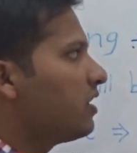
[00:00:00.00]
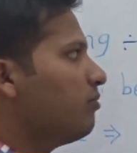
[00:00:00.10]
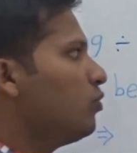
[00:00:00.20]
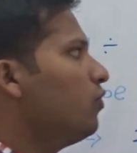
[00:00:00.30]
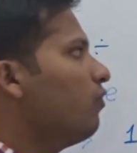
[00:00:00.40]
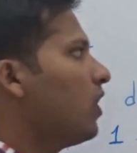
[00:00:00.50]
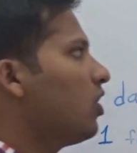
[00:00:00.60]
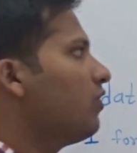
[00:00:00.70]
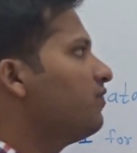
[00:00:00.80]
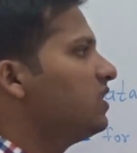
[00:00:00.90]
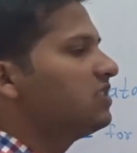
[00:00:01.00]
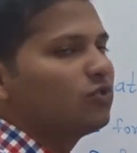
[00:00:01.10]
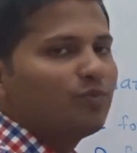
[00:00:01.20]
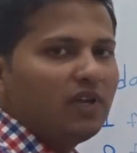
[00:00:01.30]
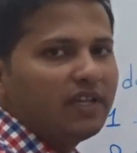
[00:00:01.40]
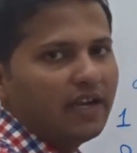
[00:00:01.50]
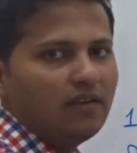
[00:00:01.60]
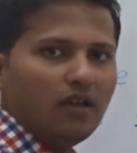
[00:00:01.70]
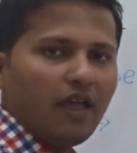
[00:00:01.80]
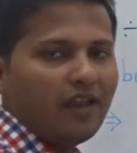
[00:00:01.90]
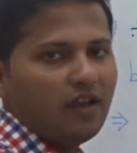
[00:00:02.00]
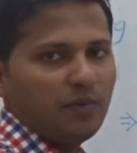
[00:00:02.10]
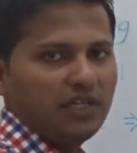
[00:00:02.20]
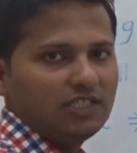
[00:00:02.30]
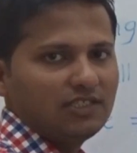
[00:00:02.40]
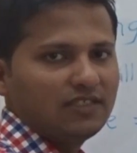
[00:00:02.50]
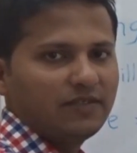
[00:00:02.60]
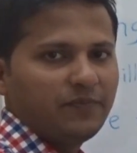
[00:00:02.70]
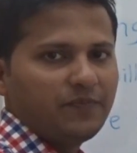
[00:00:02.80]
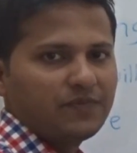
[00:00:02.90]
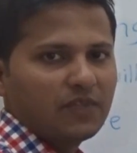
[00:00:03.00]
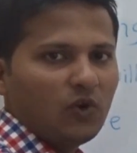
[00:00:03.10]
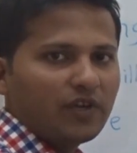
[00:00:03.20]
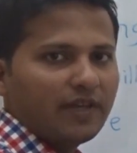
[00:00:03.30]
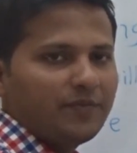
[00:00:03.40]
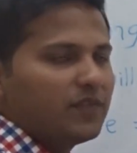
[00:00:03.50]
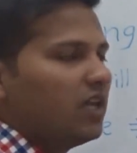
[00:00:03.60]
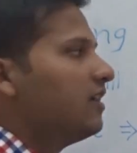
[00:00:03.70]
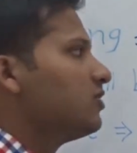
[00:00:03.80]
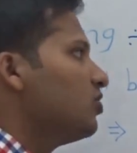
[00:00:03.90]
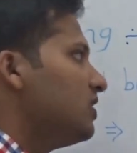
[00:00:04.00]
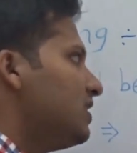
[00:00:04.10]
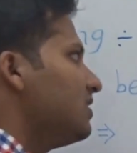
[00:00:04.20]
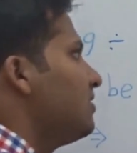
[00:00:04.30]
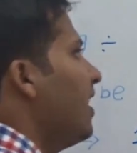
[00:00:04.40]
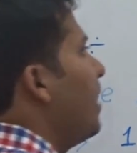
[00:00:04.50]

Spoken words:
remove one of these duplicate elements. Okay, so this is the